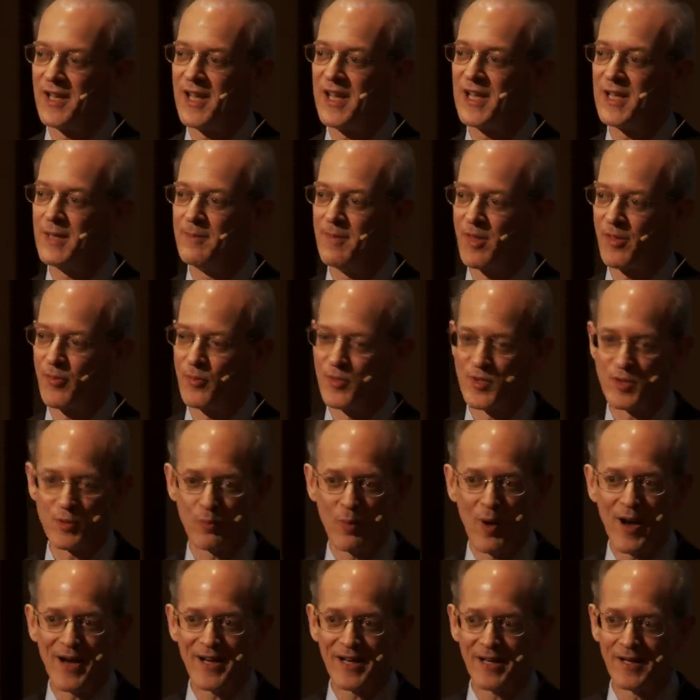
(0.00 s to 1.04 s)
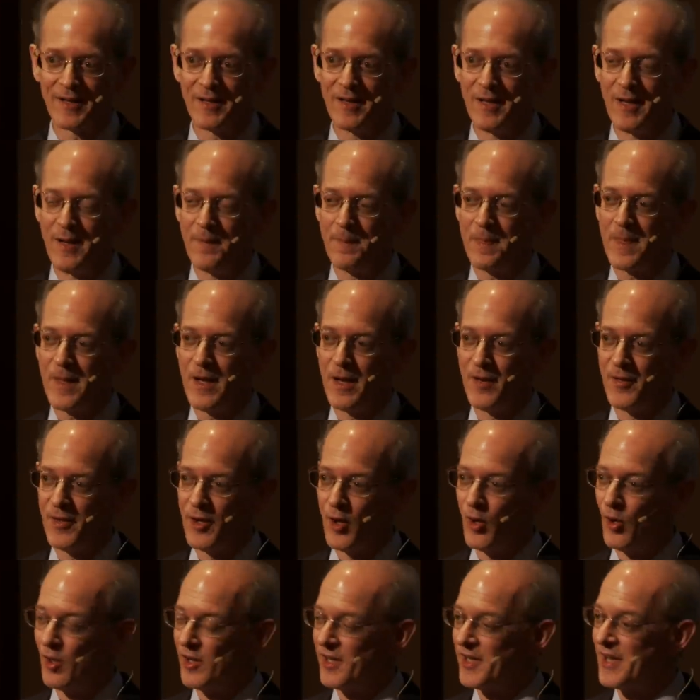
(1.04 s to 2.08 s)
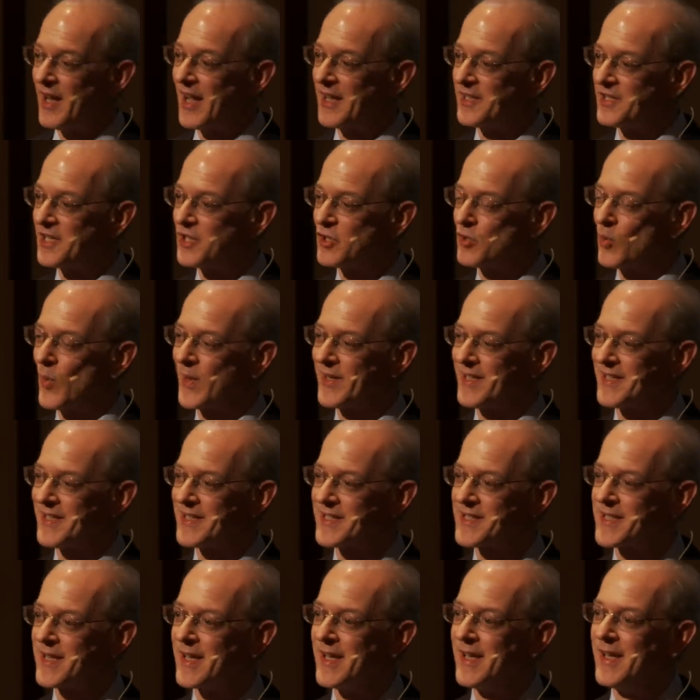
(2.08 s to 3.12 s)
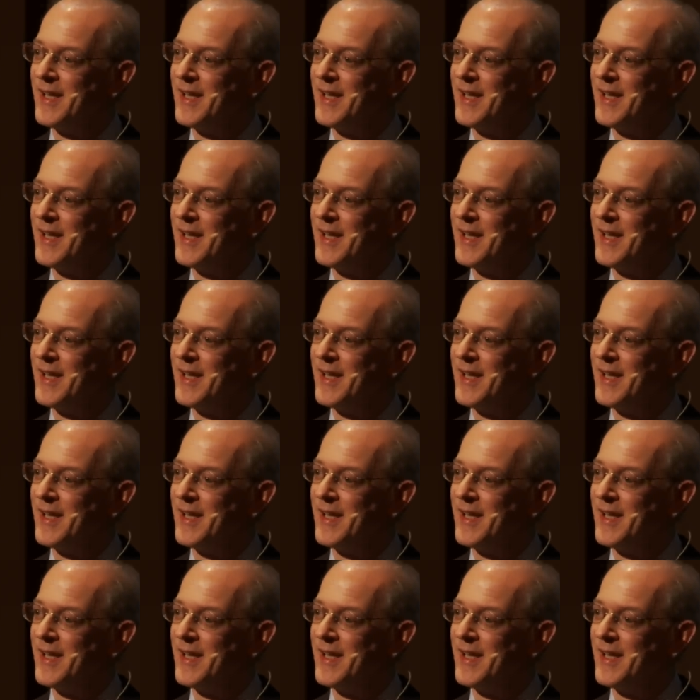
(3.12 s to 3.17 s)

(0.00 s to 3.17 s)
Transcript: Hindemith was writing in the early 1920s,